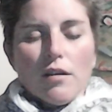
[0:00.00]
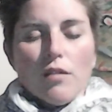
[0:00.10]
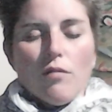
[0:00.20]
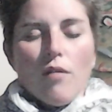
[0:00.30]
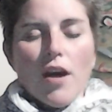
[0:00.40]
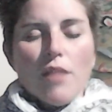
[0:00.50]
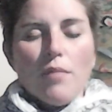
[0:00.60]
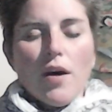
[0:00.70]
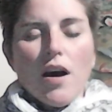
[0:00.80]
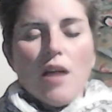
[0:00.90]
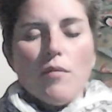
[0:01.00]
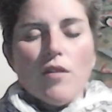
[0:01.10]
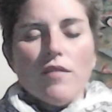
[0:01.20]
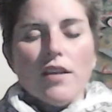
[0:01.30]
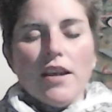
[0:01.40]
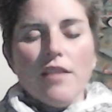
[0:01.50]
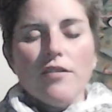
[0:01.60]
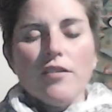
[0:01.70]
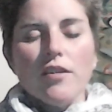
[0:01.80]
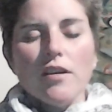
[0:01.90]
right palm over
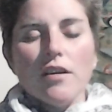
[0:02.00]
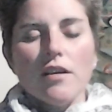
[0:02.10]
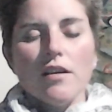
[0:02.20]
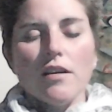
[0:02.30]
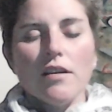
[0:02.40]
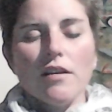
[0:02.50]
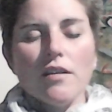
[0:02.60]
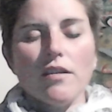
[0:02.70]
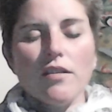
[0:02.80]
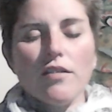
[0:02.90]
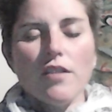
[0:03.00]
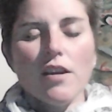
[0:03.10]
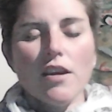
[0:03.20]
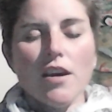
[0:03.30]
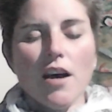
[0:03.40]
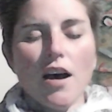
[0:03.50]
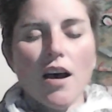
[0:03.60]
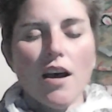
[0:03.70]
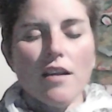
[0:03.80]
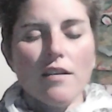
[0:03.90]
left, just feeling your
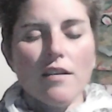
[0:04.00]
heart.